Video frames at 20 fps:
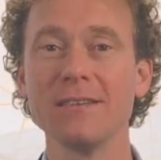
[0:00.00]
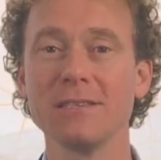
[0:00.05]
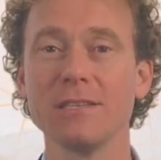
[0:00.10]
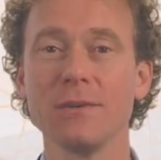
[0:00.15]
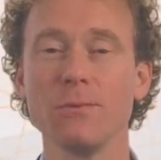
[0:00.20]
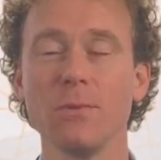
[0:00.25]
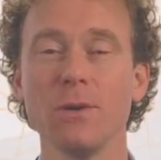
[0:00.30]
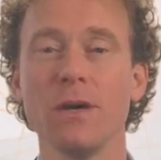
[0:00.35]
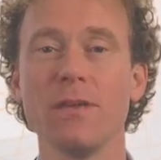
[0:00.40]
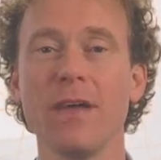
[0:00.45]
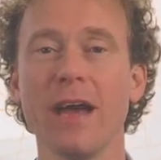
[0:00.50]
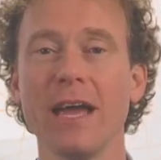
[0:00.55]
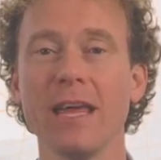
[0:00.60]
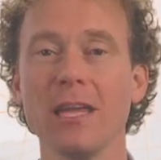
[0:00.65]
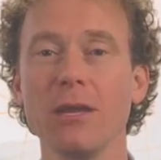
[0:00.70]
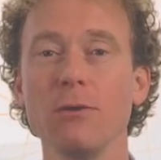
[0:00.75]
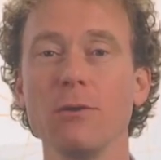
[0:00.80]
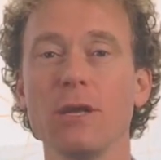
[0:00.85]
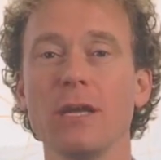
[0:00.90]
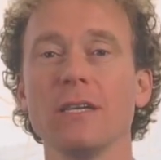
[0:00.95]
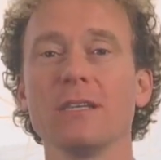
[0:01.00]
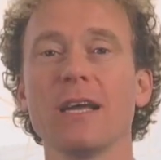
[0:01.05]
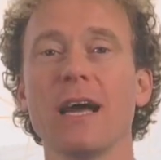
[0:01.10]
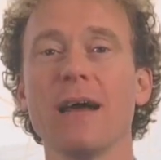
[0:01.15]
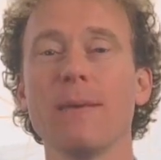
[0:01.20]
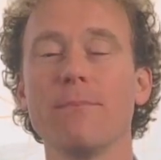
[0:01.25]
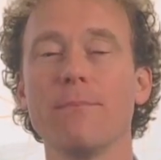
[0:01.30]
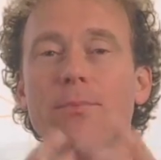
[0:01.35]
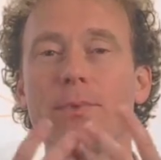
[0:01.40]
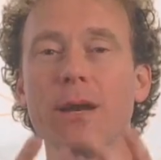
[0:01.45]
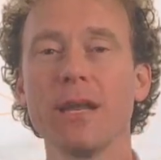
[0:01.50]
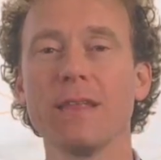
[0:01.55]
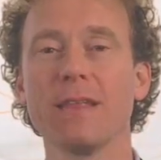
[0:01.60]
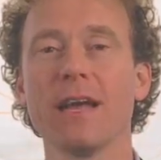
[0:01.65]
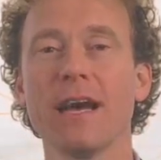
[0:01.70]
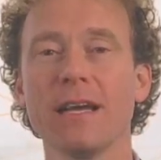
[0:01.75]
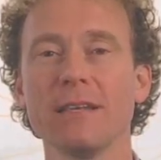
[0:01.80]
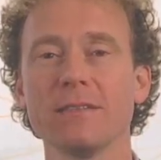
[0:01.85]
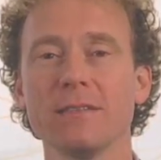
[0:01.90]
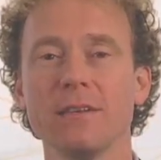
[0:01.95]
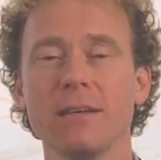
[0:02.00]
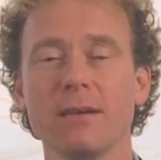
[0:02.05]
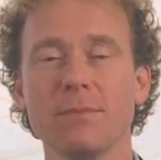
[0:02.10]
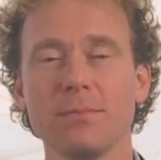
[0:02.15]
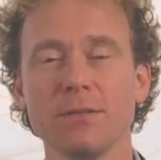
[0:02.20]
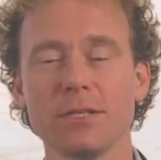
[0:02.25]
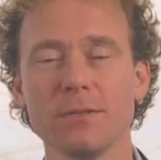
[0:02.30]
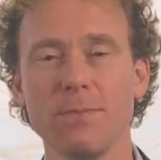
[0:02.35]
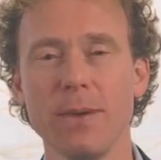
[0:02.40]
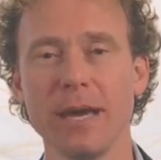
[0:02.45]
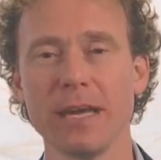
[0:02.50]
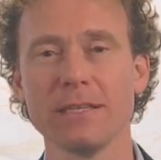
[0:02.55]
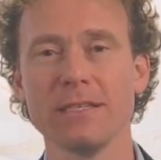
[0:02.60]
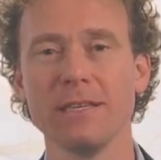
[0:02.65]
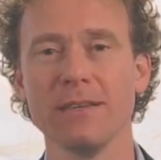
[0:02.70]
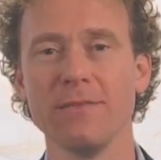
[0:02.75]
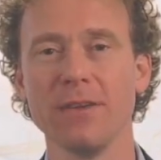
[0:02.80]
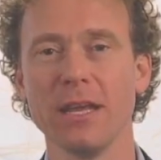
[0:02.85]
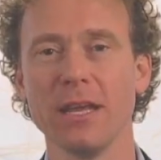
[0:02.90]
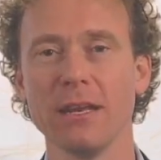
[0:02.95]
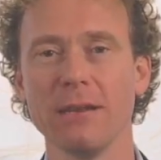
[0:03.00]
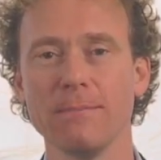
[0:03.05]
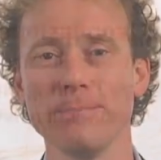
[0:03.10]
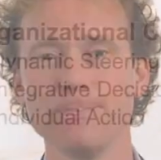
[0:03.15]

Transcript: as it were, that unit and bring that perspective in.